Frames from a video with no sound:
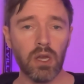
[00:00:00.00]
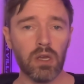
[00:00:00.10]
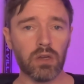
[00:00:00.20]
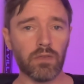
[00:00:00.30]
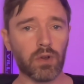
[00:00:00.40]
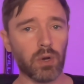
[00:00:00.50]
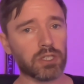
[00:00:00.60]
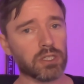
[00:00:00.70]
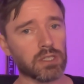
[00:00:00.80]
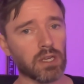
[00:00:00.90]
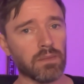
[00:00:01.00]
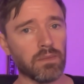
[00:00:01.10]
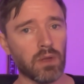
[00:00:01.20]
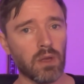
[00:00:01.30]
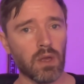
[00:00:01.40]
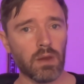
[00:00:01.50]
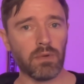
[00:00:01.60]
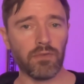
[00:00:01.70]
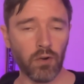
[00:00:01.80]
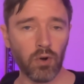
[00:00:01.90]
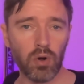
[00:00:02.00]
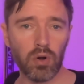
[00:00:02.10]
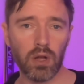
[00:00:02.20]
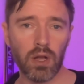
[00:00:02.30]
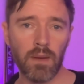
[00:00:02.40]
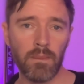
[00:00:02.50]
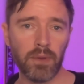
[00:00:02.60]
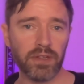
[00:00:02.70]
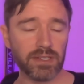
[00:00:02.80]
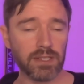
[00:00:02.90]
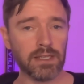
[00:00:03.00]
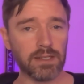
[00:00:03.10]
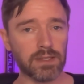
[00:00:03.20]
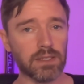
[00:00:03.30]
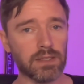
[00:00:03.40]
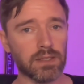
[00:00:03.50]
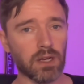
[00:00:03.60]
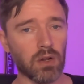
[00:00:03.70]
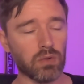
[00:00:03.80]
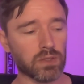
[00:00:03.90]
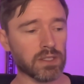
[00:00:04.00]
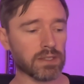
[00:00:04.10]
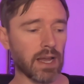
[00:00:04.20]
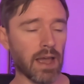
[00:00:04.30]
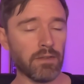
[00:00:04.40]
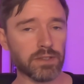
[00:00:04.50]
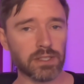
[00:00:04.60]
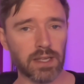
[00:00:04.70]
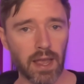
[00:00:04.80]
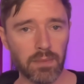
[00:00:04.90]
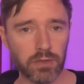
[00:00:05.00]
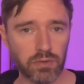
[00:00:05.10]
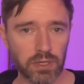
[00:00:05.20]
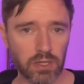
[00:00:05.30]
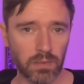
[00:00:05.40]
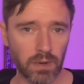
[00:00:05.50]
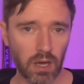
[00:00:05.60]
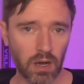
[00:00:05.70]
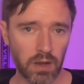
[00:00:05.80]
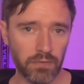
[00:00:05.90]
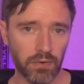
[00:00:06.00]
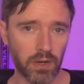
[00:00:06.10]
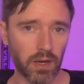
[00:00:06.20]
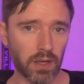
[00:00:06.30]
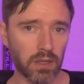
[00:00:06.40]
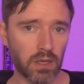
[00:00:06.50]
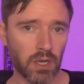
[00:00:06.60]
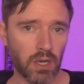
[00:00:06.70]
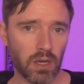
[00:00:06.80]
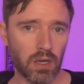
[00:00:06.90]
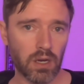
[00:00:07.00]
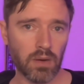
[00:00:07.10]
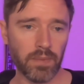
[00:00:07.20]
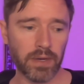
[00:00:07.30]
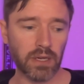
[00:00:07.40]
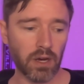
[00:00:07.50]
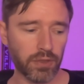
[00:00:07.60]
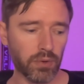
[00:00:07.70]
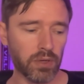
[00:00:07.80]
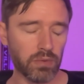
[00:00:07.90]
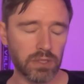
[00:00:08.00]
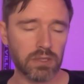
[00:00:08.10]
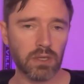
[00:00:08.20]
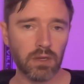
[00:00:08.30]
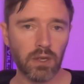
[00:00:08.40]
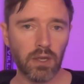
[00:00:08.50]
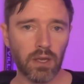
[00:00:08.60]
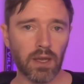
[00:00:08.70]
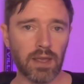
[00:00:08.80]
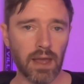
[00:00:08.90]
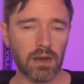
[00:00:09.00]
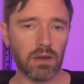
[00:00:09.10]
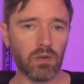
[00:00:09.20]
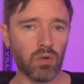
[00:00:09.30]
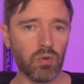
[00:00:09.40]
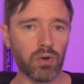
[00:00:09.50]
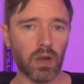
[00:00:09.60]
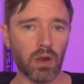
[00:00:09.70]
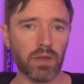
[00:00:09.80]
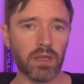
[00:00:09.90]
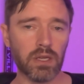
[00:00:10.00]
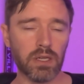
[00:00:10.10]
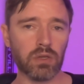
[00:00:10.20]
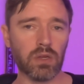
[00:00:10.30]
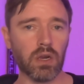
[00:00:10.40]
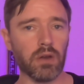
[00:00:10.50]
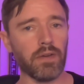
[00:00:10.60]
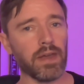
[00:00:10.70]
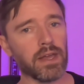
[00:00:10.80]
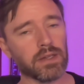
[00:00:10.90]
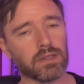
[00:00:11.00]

I've questioned him before, but this season, he's, since that Everton game, he's really come alive, really. And I thought he was, again, all night long. He took a lot of hits.